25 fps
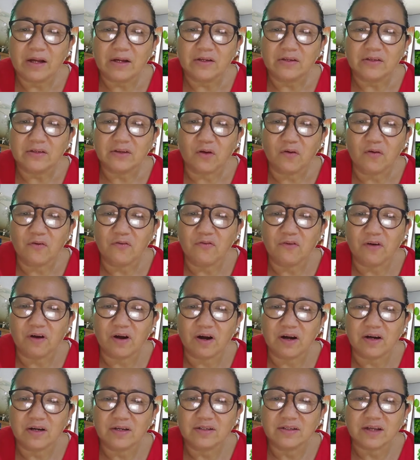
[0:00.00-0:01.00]
So
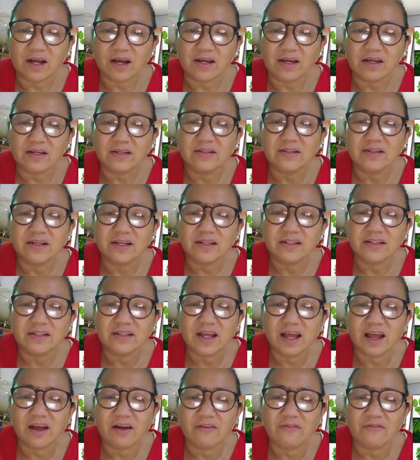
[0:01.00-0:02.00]
far, scientists
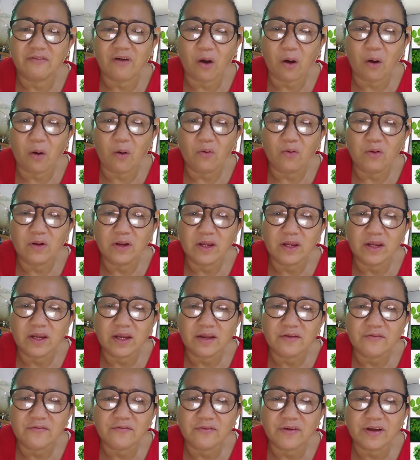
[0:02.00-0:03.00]
have only
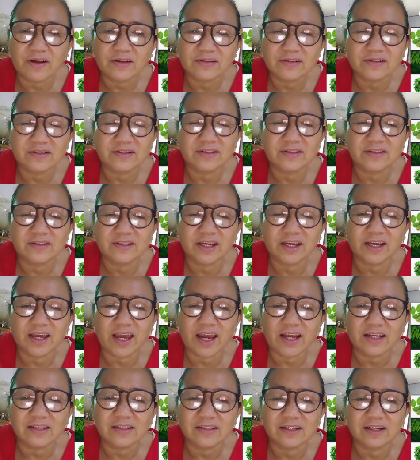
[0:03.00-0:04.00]

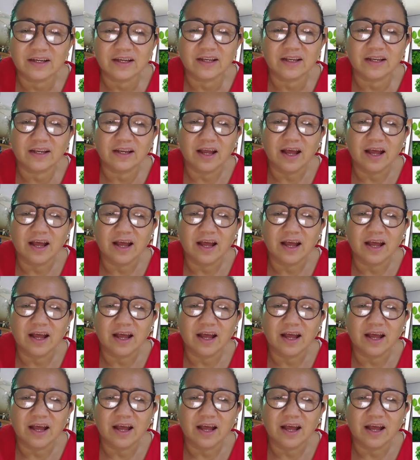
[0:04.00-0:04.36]
investigated